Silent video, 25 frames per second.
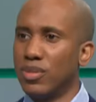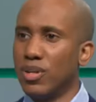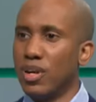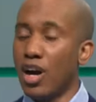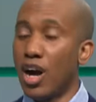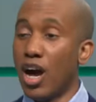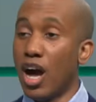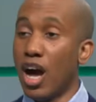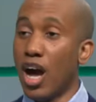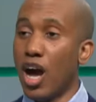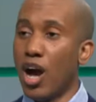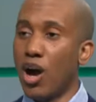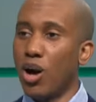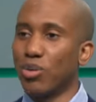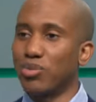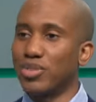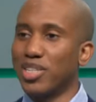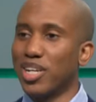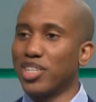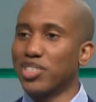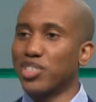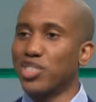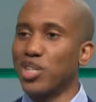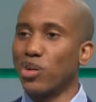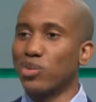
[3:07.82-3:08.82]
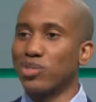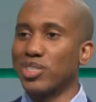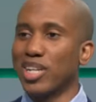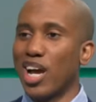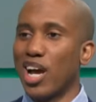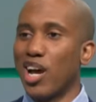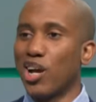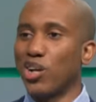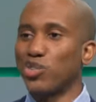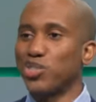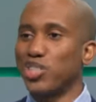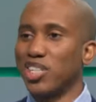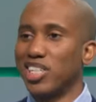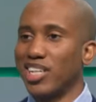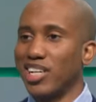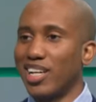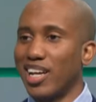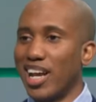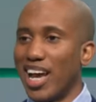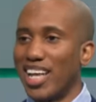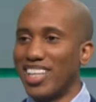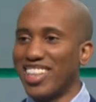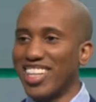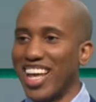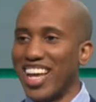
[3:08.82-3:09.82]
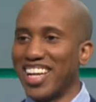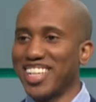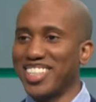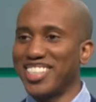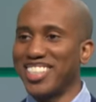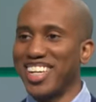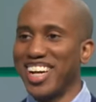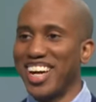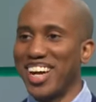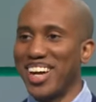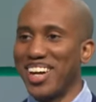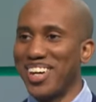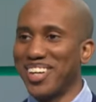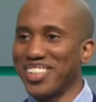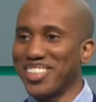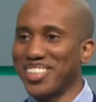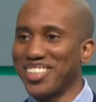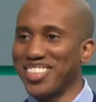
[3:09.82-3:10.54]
Oh, there's no dogs in it. I like dogs.